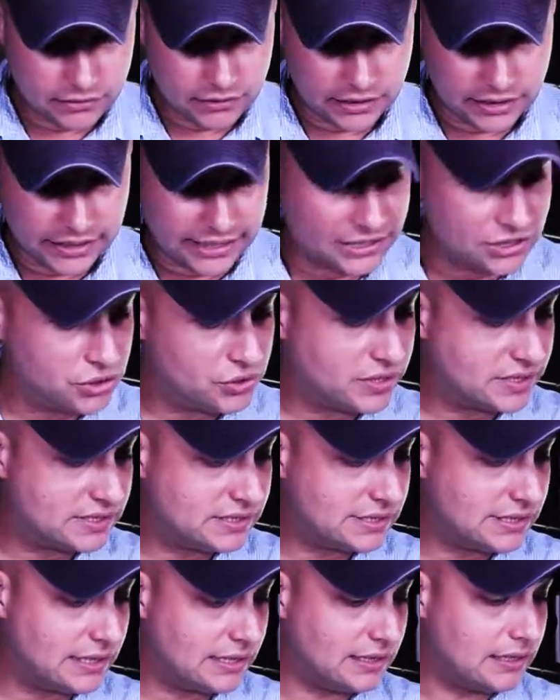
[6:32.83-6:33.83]
And as you can
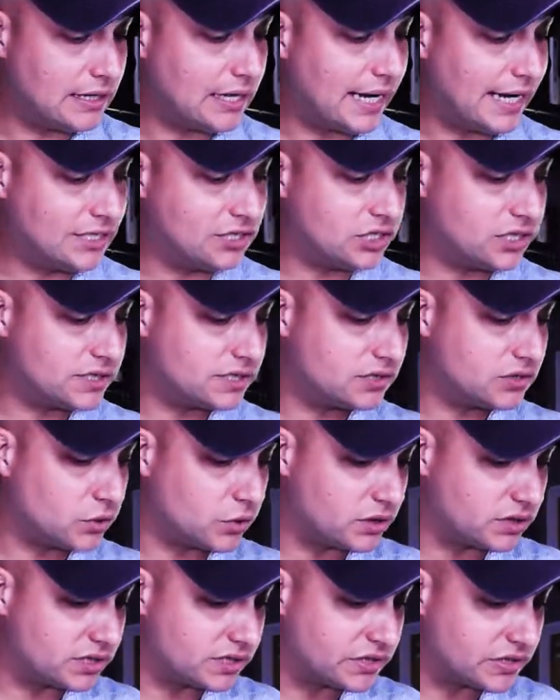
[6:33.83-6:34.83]
see, I just
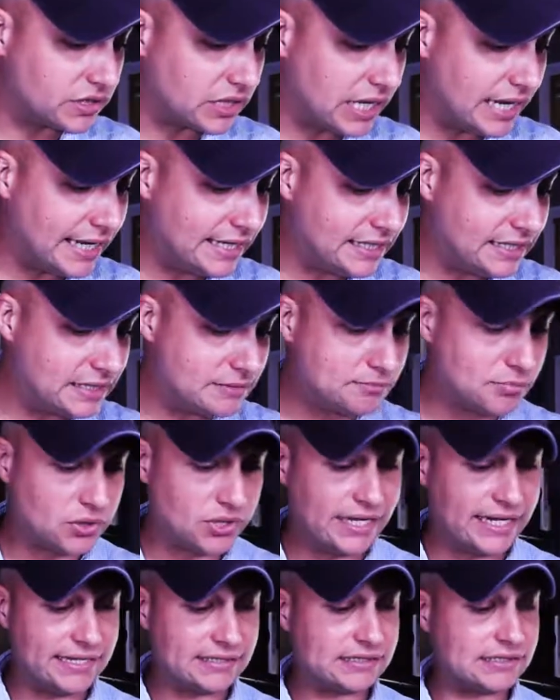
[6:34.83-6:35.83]
sort of slide it in
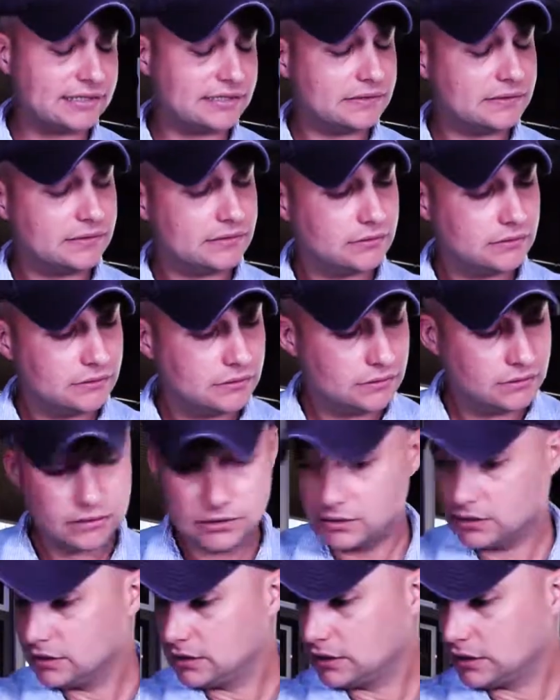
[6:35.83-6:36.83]
place
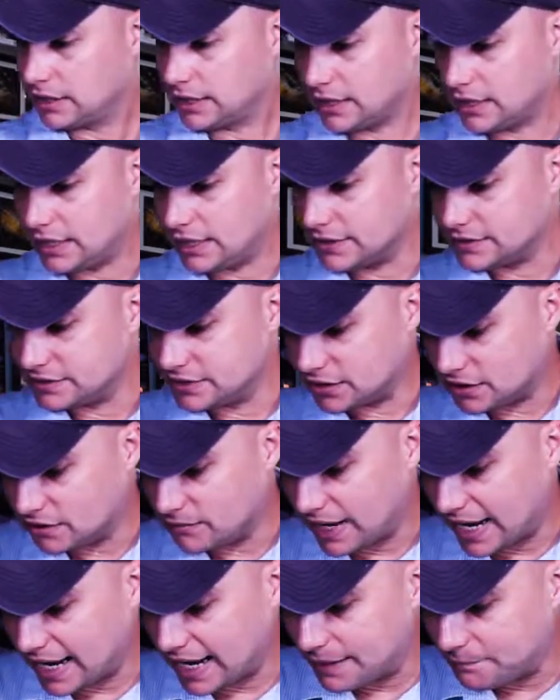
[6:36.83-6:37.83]
until I'm
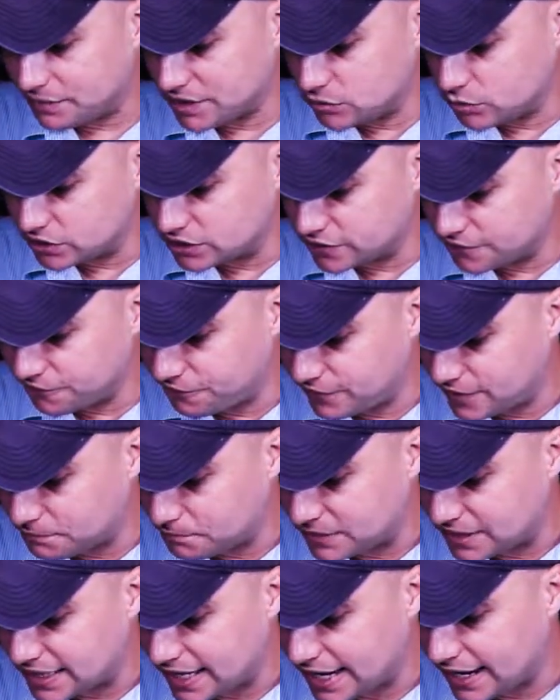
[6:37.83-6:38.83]
happy with the
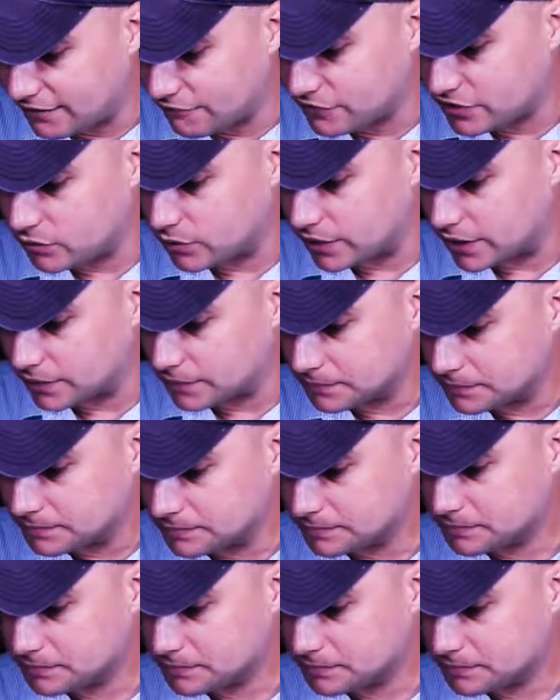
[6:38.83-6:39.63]
fitment everywhere.